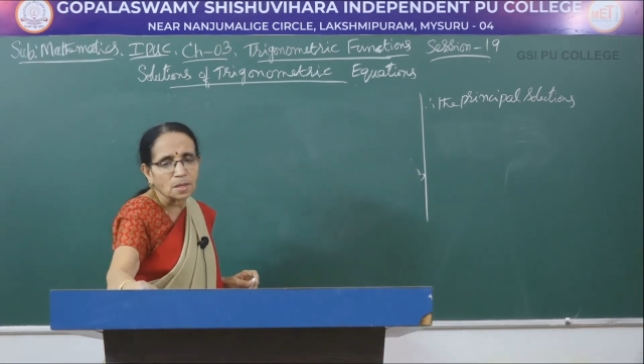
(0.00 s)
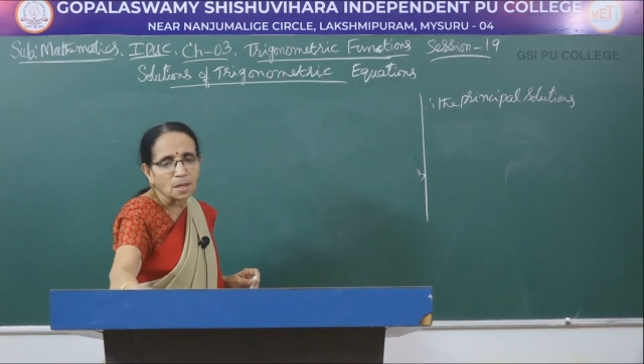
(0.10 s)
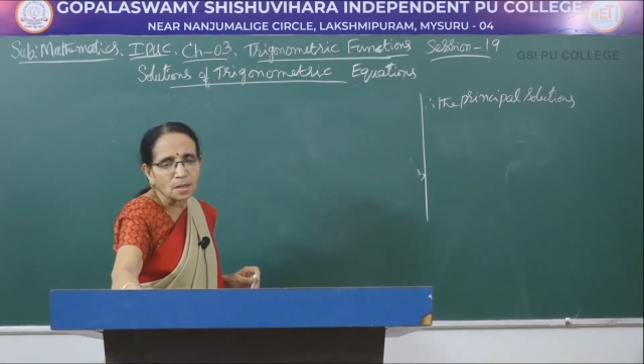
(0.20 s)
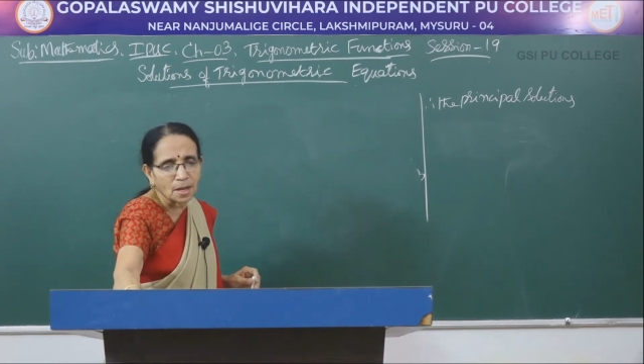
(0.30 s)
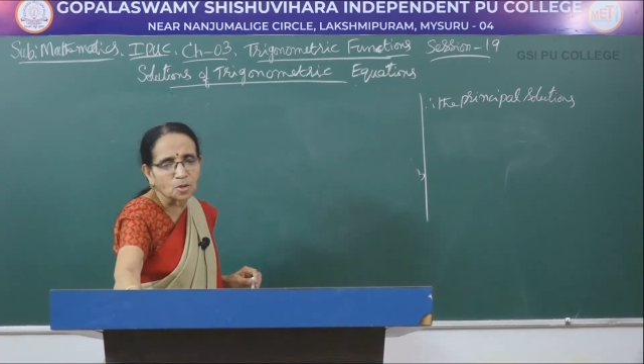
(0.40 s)

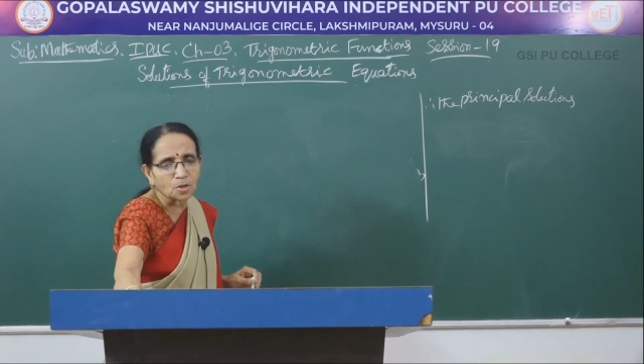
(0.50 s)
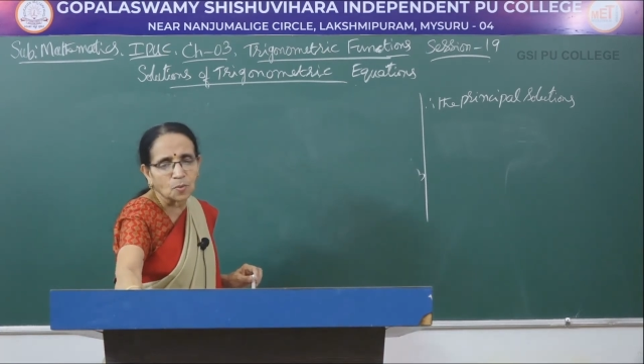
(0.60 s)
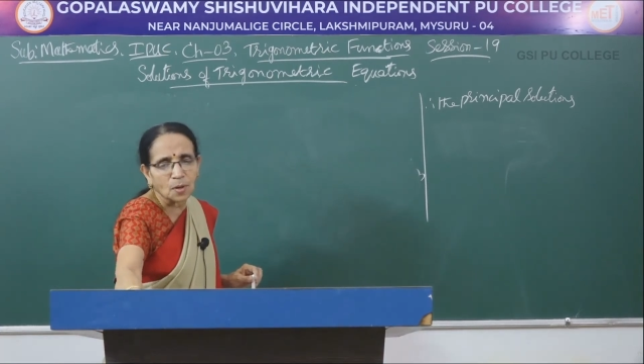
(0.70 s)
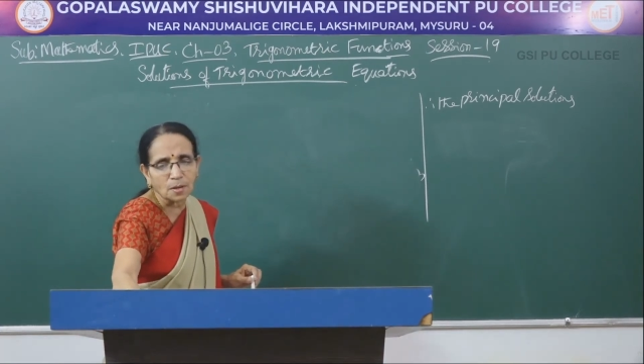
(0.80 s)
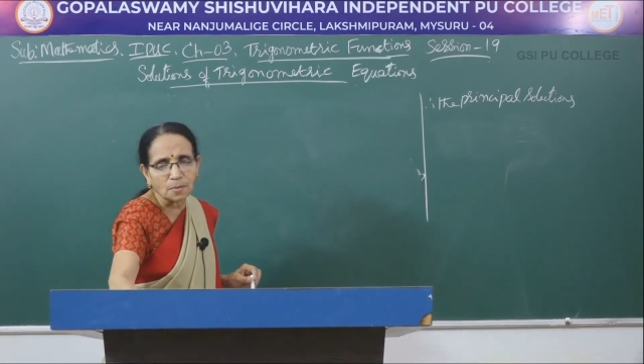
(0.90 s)
The next
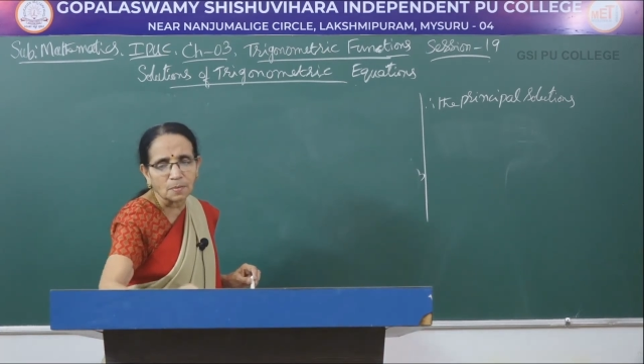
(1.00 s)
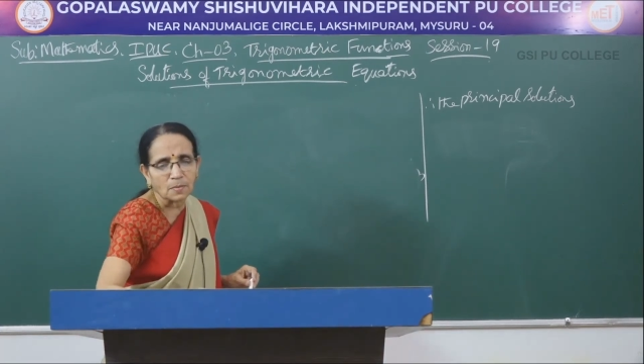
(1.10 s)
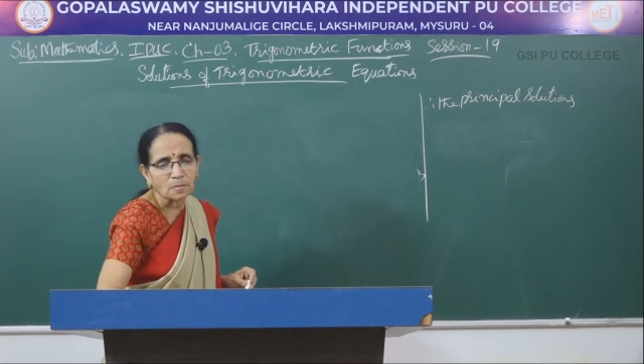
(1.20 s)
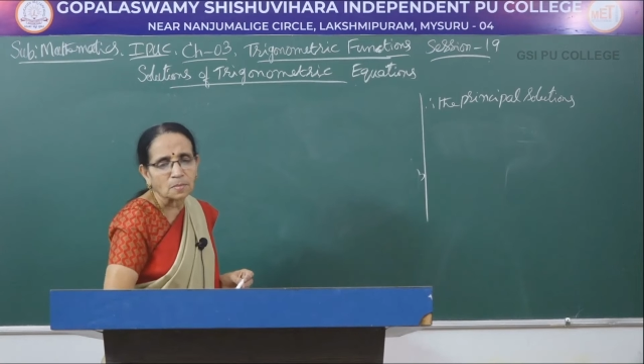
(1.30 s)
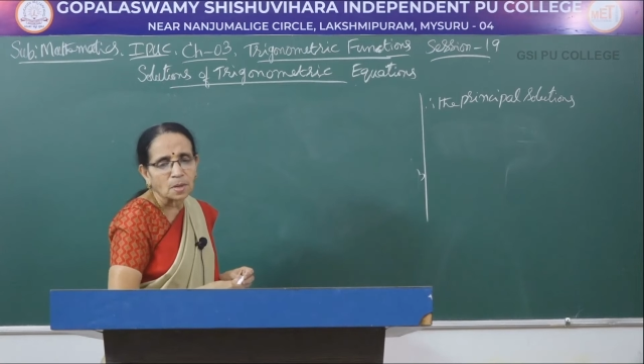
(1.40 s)
one,
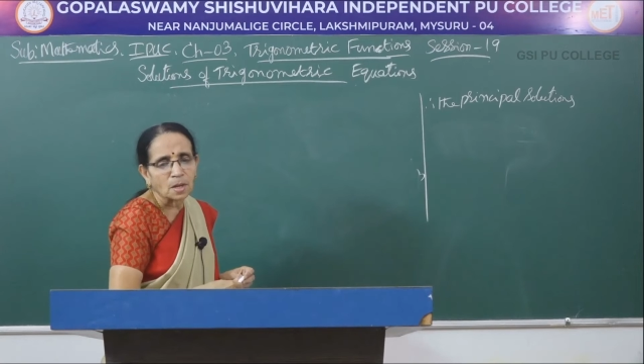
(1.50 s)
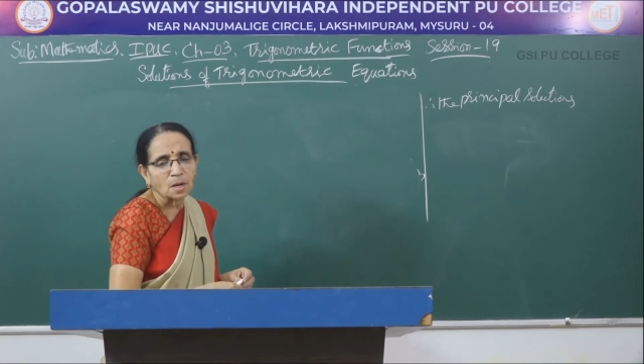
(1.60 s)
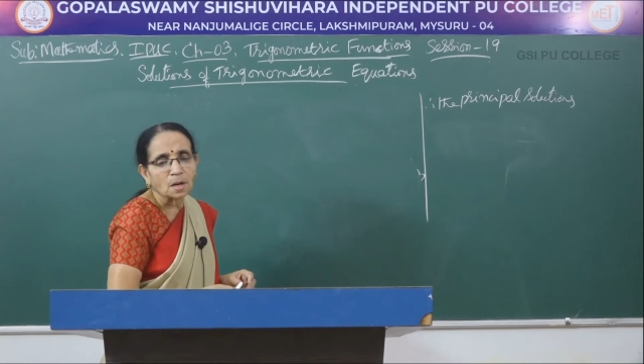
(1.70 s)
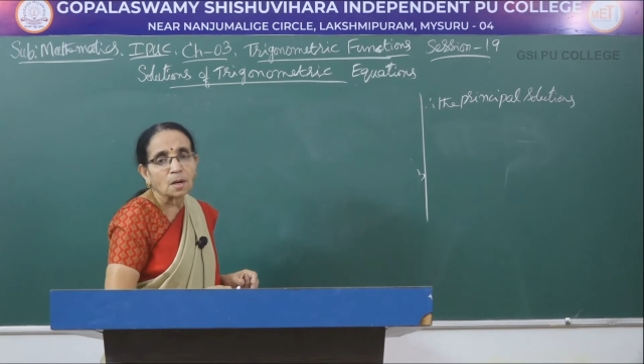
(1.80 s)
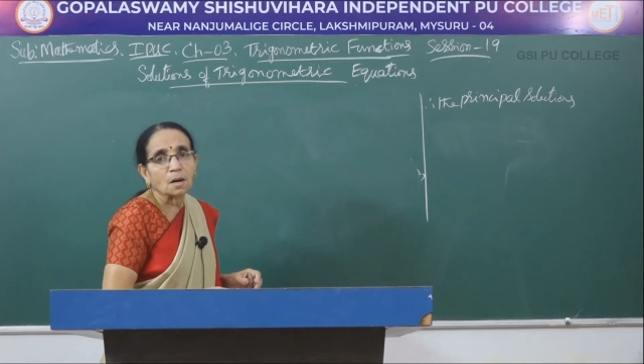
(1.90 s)

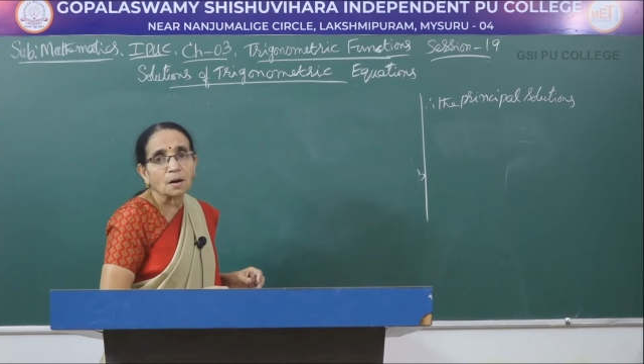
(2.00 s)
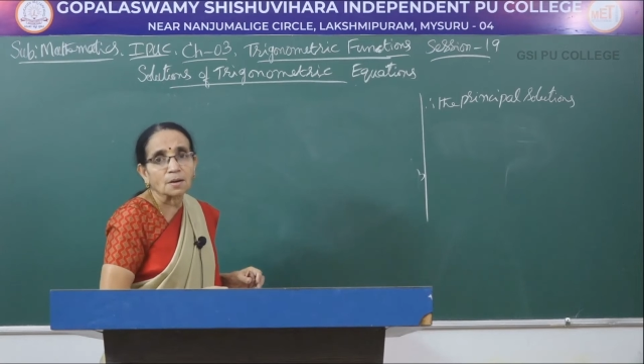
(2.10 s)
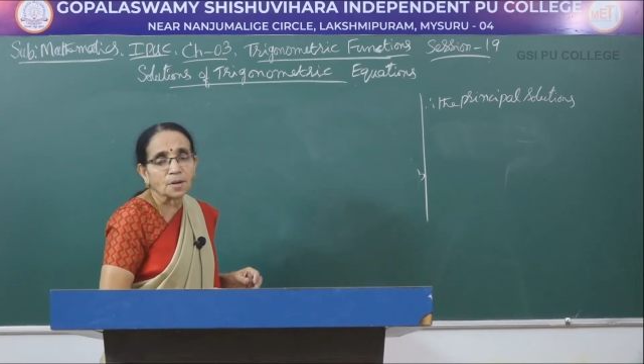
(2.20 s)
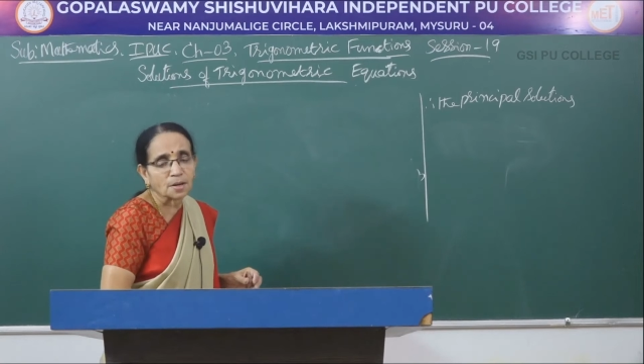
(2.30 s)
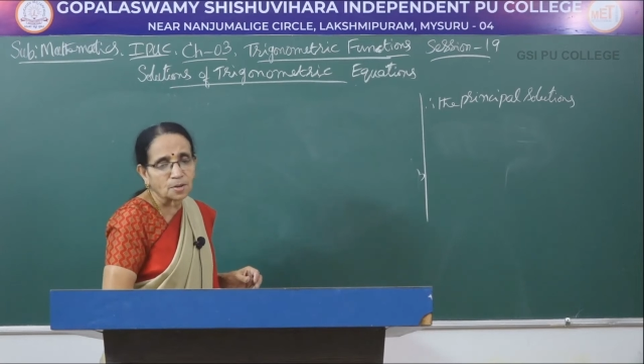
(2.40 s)

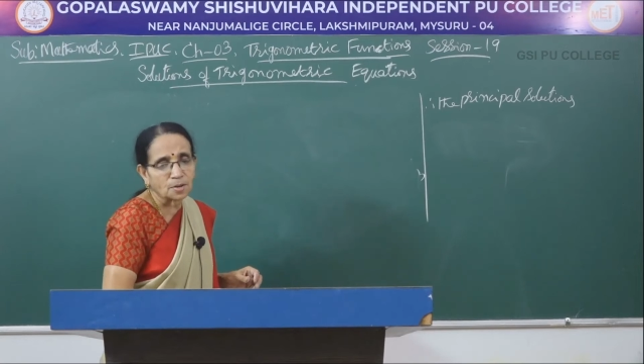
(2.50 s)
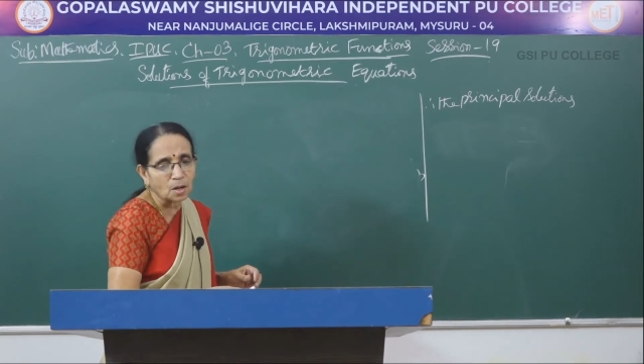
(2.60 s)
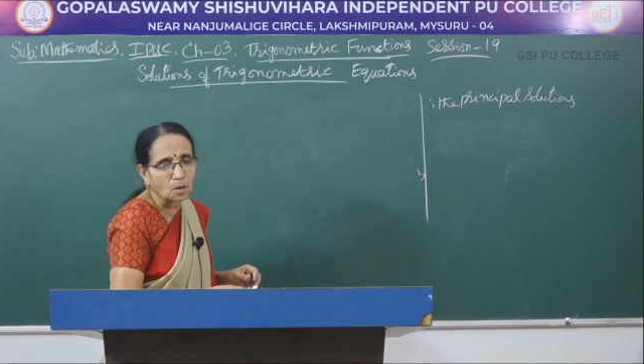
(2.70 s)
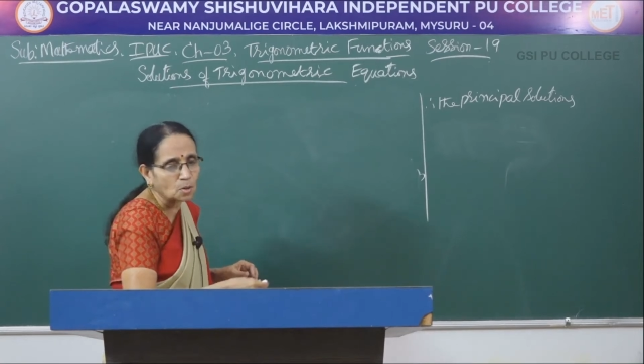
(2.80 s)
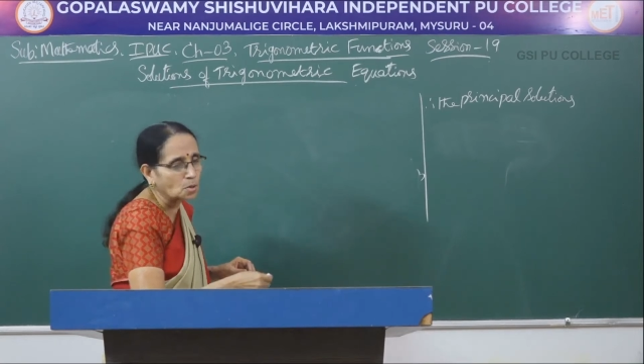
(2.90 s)
cos x
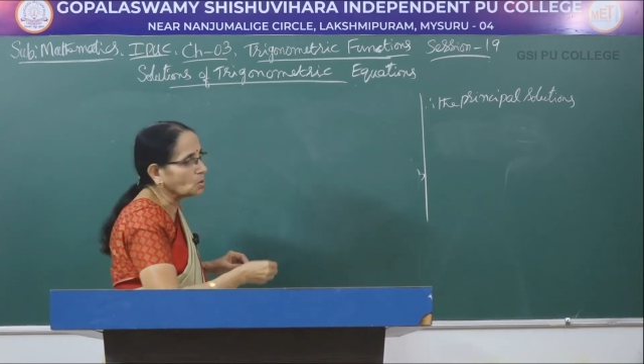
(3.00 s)
equal